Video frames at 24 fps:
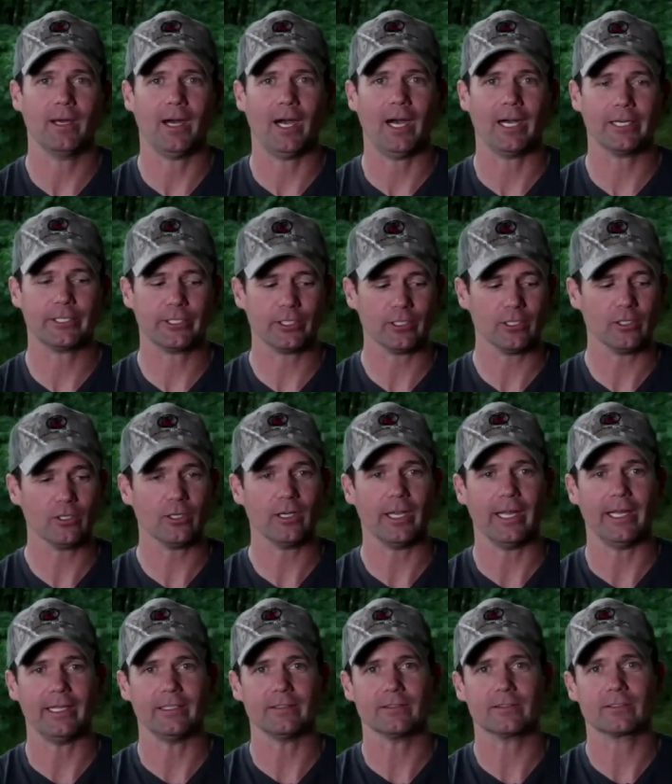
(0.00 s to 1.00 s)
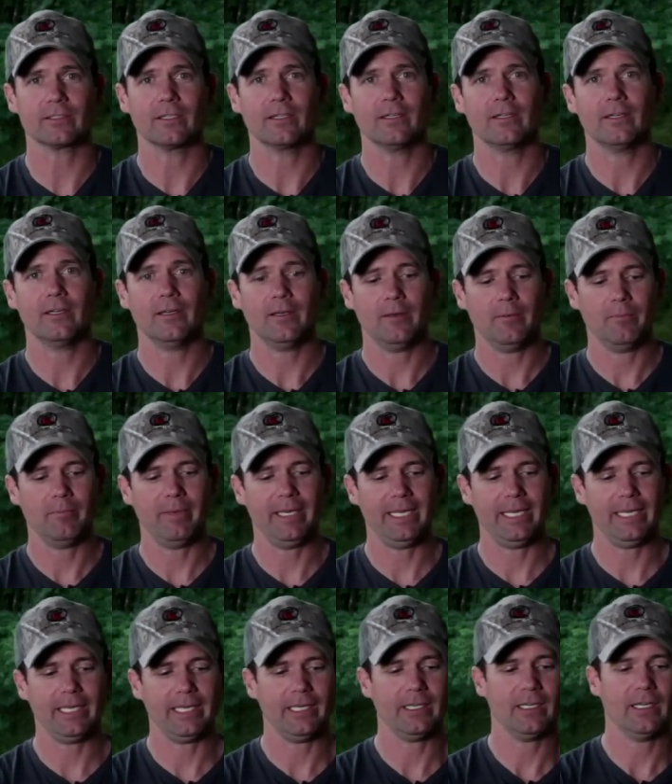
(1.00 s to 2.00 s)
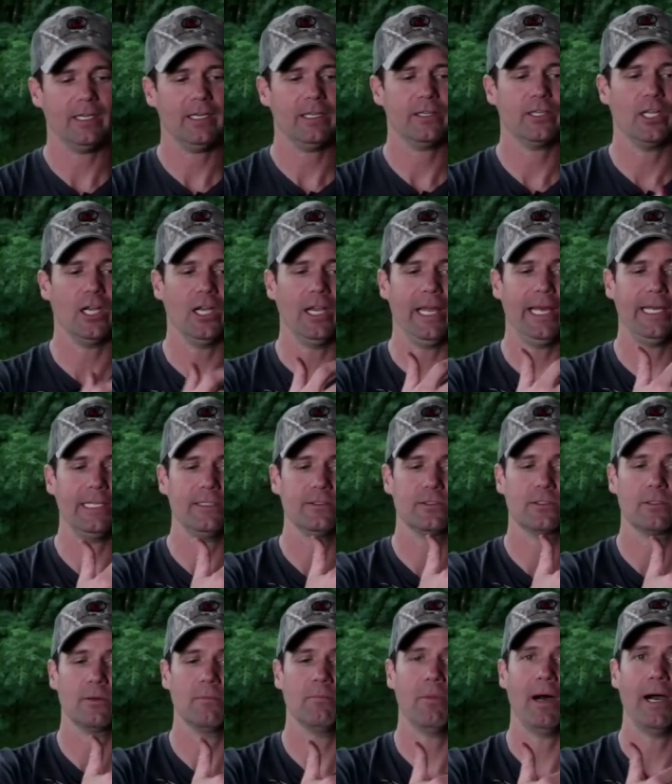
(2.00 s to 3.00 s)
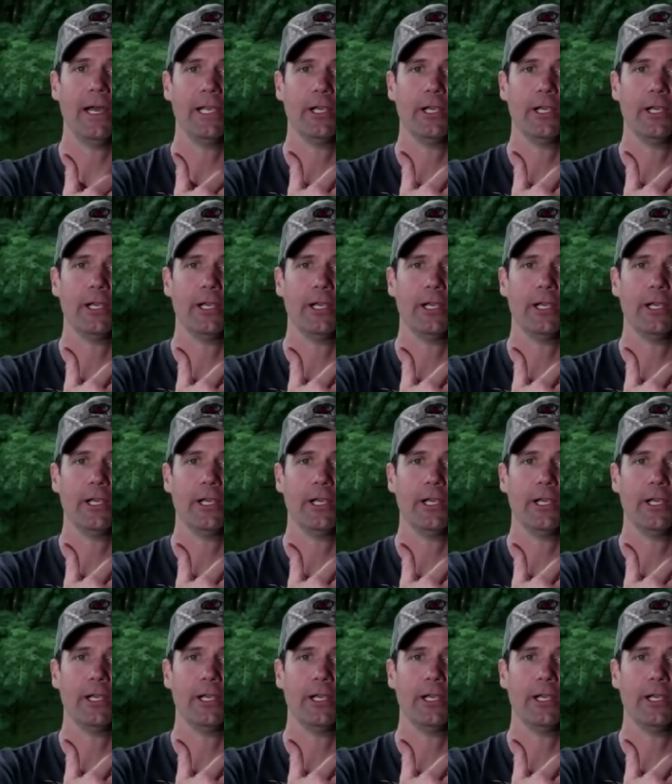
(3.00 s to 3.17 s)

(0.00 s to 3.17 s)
Ocular lens meaning the lens by